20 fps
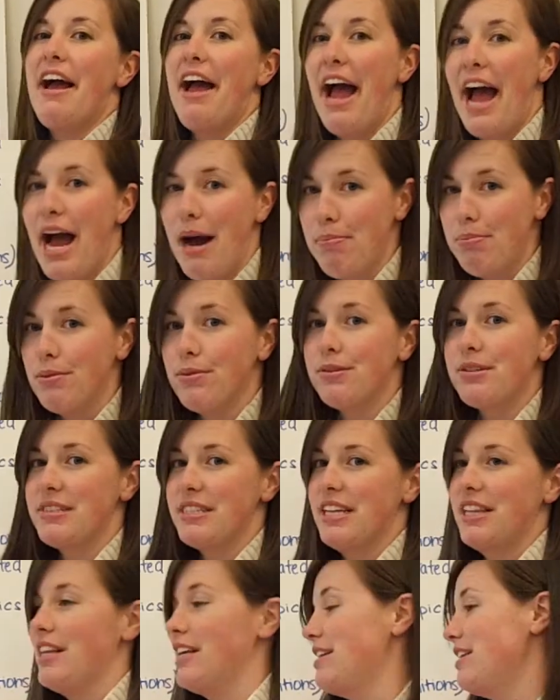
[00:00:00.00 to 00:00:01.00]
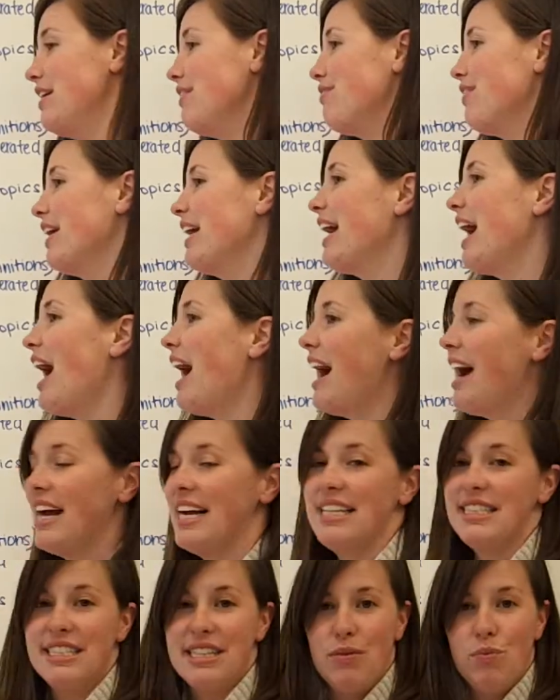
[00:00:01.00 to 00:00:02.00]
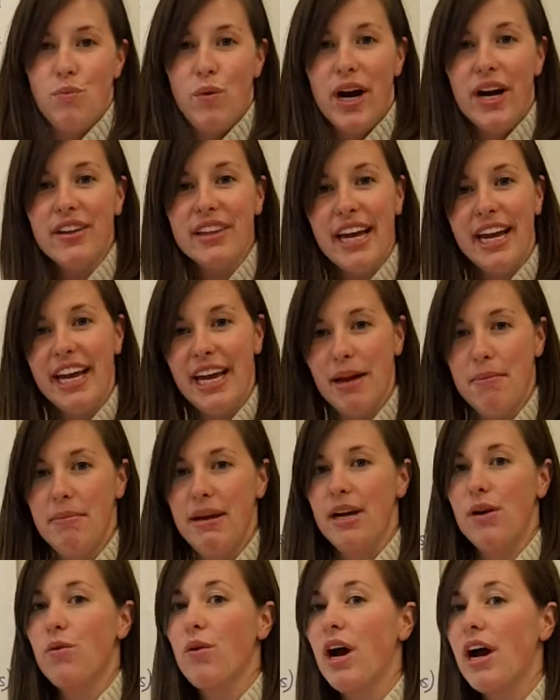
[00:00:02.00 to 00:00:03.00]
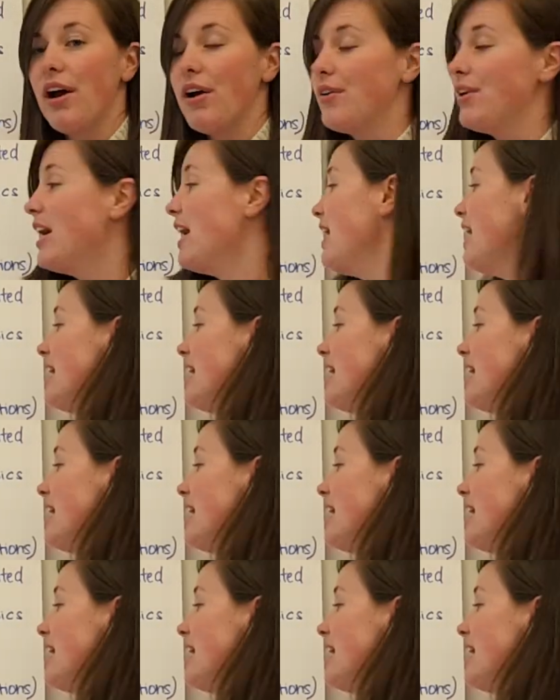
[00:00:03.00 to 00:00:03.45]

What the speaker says: apples and the different kinds and where they can be grown.